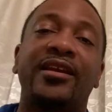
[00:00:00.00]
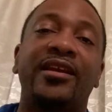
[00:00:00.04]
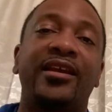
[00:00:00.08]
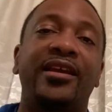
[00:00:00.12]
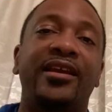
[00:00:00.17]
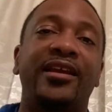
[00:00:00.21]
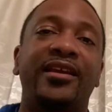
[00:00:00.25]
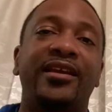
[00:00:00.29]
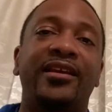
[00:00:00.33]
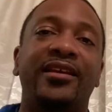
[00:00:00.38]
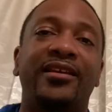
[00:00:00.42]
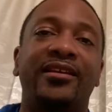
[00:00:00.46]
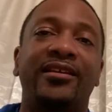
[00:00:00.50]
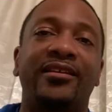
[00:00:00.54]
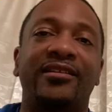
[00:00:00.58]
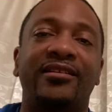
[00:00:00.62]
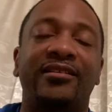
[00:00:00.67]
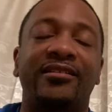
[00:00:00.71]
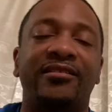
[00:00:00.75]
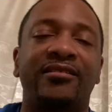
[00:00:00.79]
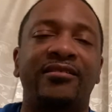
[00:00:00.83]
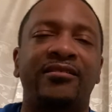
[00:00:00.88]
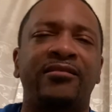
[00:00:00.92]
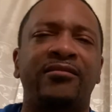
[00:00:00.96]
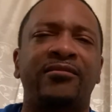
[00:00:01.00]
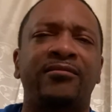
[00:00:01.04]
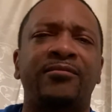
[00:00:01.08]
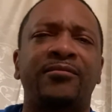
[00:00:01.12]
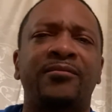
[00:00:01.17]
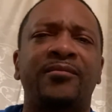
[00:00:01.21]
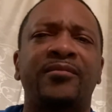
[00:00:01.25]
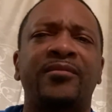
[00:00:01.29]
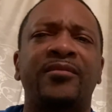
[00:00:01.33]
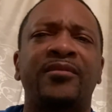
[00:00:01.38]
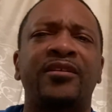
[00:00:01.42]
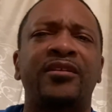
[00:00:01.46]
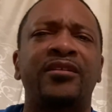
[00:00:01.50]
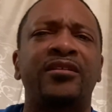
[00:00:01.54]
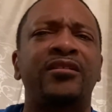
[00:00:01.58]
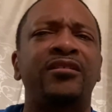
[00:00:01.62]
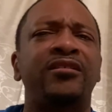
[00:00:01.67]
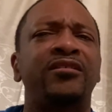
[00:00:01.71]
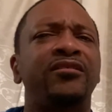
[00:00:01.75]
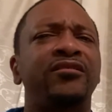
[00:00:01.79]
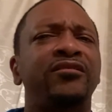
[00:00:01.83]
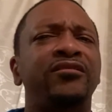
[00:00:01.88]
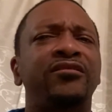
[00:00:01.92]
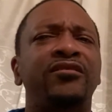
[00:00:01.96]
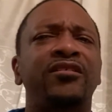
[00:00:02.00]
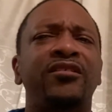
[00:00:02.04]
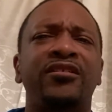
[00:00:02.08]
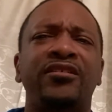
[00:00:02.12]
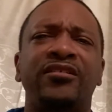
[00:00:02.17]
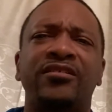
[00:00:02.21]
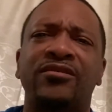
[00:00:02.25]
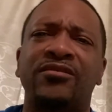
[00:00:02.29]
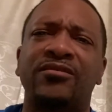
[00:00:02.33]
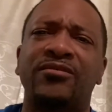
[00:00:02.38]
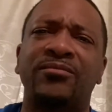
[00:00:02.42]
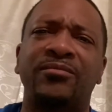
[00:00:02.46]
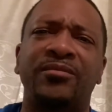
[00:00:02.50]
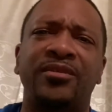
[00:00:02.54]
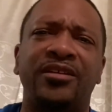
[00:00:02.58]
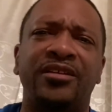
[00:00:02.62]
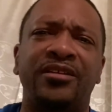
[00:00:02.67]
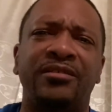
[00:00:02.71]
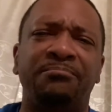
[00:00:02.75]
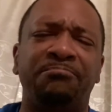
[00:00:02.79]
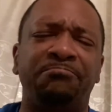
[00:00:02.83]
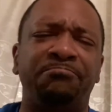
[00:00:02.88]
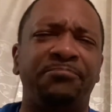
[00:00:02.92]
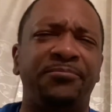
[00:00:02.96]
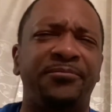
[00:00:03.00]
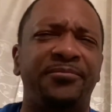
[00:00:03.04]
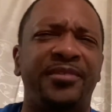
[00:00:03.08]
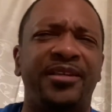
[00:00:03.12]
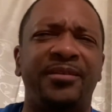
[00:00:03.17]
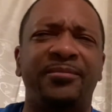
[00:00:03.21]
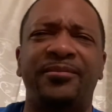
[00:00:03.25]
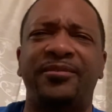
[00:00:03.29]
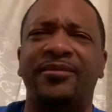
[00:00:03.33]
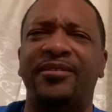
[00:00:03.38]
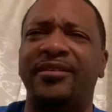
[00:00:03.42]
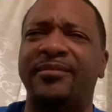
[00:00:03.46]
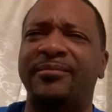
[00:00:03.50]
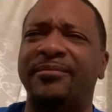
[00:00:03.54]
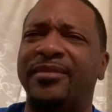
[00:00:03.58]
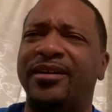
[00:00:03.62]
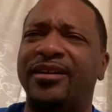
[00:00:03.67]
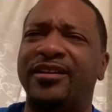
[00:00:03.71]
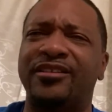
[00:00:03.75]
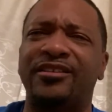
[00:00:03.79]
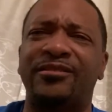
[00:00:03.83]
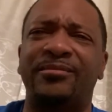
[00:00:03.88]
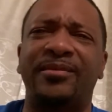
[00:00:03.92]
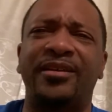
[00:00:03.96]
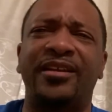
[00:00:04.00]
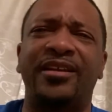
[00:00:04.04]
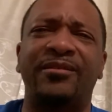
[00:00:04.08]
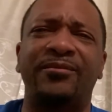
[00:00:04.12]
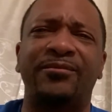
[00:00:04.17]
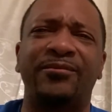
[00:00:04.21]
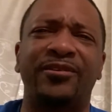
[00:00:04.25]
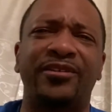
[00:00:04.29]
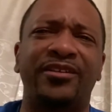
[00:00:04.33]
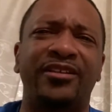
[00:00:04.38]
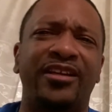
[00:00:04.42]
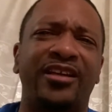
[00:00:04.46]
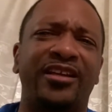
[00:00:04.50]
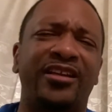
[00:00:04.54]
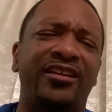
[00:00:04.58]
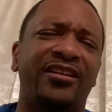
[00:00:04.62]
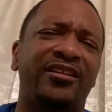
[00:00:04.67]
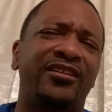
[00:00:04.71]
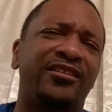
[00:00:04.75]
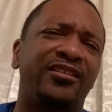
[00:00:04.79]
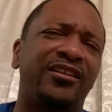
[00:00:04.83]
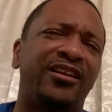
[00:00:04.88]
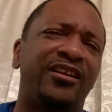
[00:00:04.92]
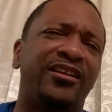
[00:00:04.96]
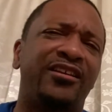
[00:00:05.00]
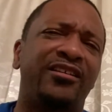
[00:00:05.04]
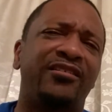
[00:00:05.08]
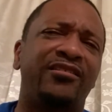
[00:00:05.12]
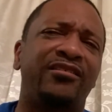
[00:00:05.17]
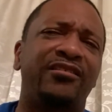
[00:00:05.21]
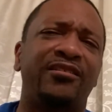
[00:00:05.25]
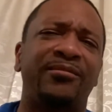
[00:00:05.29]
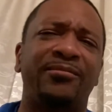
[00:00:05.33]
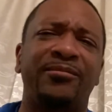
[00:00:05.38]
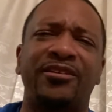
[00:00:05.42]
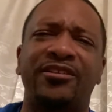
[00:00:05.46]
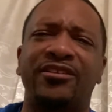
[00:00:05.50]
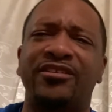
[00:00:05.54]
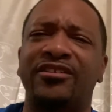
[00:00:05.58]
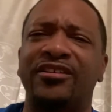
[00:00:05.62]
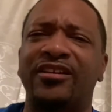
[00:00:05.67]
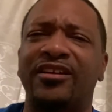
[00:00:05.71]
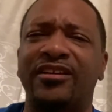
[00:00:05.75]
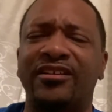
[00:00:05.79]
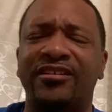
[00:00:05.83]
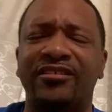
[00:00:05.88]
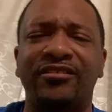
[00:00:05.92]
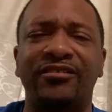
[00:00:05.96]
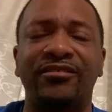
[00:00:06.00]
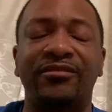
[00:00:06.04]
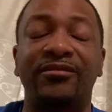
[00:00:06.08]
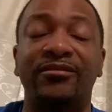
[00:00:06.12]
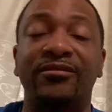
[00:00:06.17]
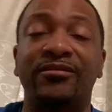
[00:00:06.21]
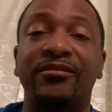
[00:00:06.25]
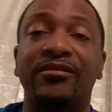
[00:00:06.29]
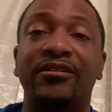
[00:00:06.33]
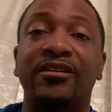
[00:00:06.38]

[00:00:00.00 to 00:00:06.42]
And so, me, people inbox me. I said, let me check. So,